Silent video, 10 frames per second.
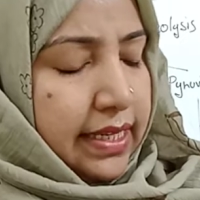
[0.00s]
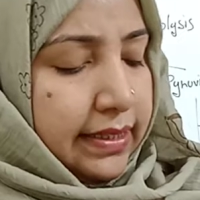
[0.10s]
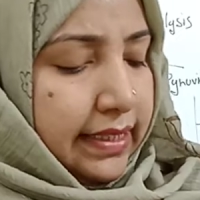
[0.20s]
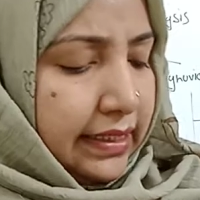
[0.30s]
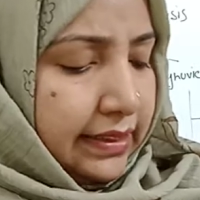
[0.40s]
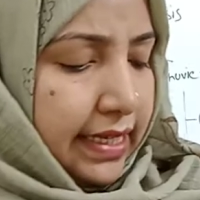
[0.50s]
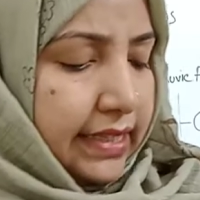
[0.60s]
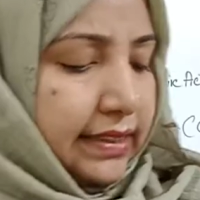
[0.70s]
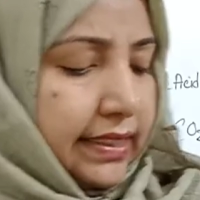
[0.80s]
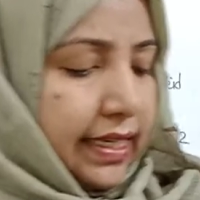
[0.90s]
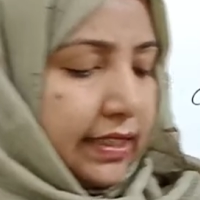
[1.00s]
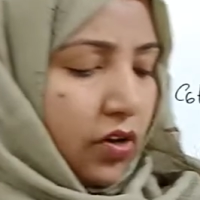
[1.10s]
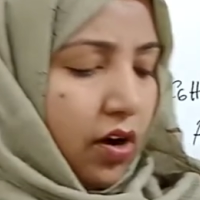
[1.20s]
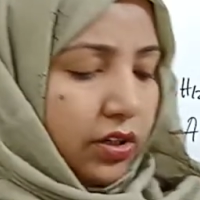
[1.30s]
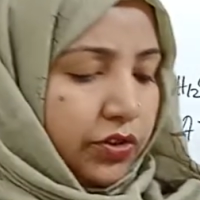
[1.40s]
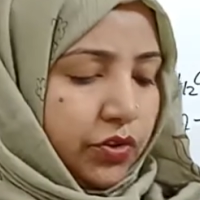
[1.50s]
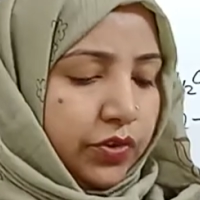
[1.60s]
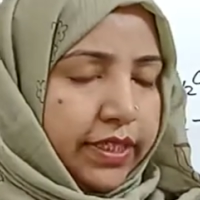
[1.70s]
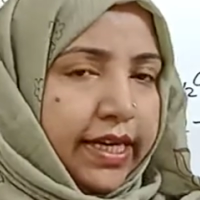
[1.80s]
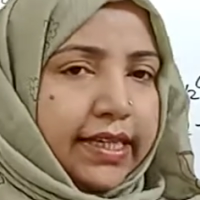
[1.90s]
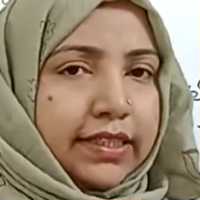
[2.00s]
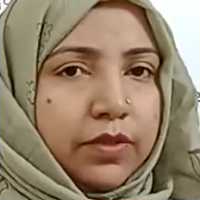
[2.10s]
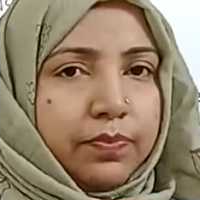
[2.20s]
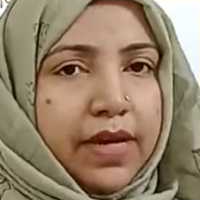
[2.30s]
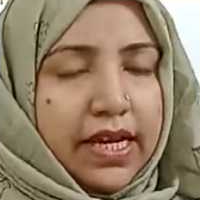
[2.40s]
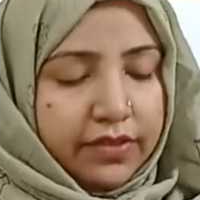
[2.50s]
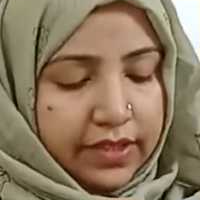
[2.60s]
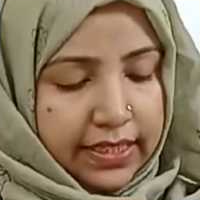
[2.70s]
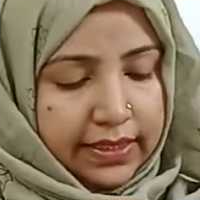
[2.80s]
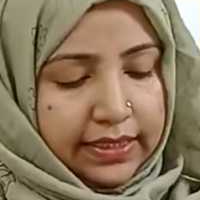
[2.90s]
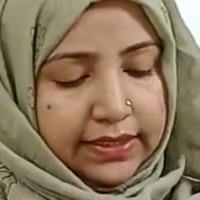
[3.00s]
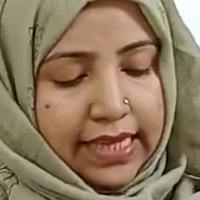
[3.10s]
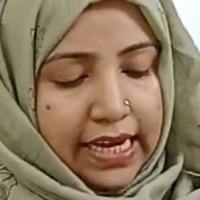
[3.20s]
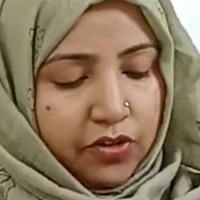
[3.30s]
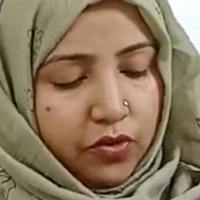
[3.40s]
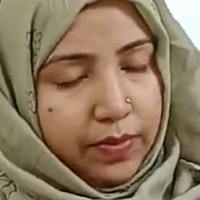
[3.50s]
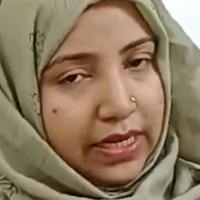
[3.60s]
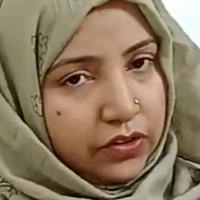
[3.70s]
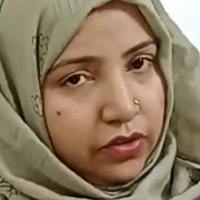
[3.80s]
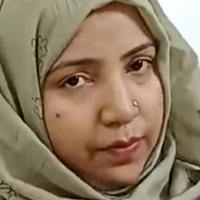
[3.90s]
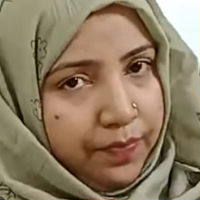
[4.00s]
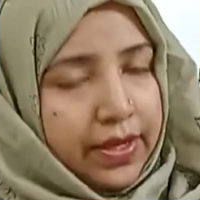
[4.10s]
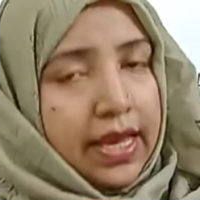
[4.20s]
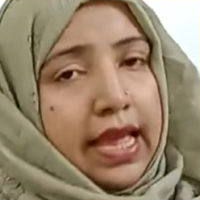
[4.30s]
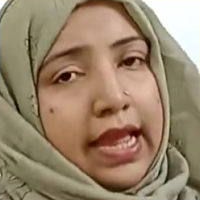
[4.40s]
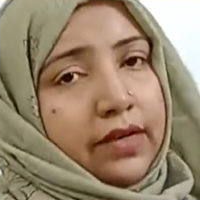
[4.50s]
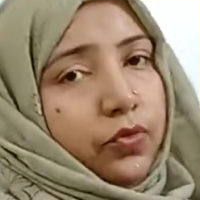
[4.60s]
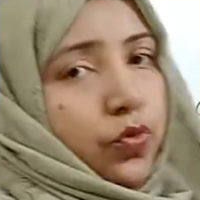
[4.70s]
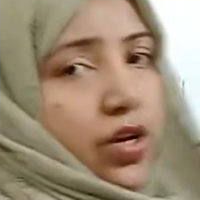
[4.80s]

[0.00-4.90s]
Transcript: This stage also takes place in the cytoplasm, and we